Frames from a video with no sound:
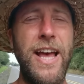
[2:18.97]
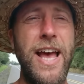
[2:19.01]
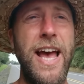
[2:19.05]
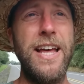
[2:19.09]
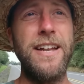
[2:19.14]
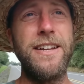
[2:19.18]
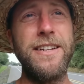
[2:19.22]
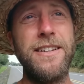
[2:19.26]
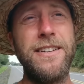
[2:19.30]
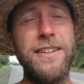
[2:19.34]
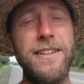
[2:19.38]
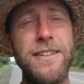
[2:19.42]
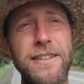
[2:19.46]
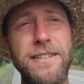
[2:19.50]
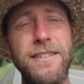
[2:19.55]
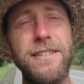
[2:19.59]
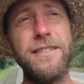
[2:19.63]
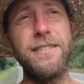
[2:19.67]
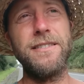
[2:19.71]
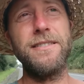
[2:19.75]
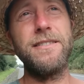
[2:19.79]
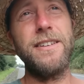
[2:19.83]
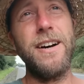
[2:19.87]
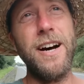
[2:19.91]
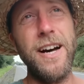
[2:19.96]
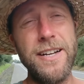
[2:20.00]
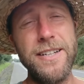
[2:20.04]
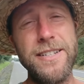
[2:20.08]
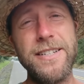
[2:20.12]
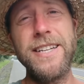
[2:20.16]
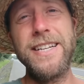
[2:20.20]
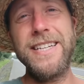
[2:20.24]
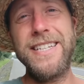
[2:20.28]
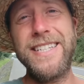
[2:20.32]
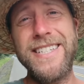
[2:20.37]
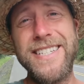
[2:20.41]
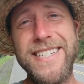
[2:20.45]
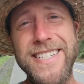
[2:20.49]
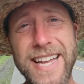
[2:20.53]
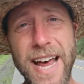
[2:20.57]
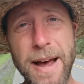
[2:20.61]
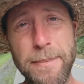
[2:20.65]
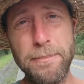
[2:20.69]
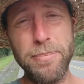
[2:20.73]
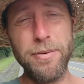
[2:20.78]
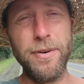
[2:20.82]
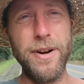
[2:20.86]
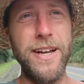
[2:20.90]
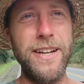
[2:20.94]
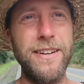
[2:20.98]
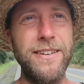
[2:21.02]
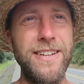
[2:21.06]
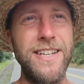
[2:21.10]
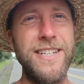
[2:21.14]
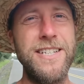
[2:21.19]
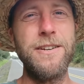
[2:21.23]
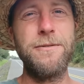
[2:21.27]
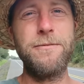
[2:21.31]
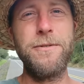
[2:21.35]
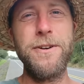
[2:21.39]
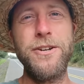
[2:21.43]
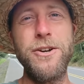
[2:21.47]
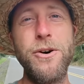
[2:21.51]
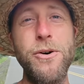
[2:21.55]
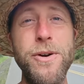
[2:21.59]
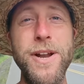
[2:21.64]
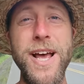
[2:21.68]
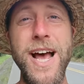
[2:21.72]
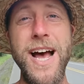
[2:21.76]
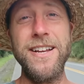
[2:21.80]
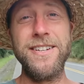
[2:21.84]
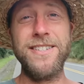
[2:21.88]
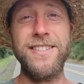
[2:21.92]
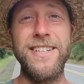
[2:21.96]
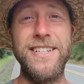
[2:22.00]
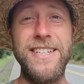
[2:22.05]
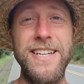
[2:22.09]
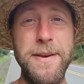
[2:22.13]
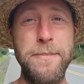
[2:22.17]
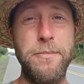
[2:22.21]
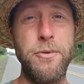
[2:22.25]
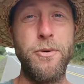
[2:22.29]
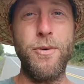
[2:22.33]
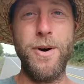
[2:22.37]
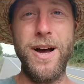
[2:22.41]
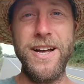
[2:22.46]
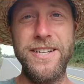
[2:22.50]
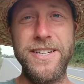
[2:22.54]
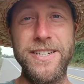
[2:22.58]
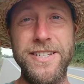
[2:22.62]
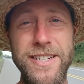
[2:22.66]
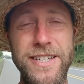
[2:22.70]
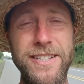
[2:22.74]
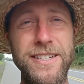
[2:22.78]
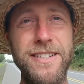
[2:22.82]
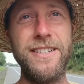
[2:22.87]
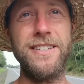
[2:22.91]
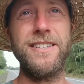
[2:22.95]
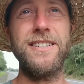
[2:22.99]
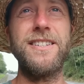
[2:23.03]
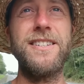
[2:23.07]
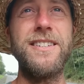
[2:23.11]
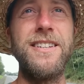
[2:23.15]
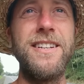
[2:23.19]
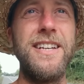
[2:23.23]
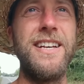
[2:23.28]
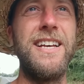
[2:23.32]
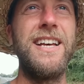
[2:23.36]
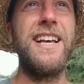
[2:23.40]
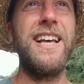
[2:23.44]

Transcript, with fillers: and honestly separate is if we don't ask the deep questions.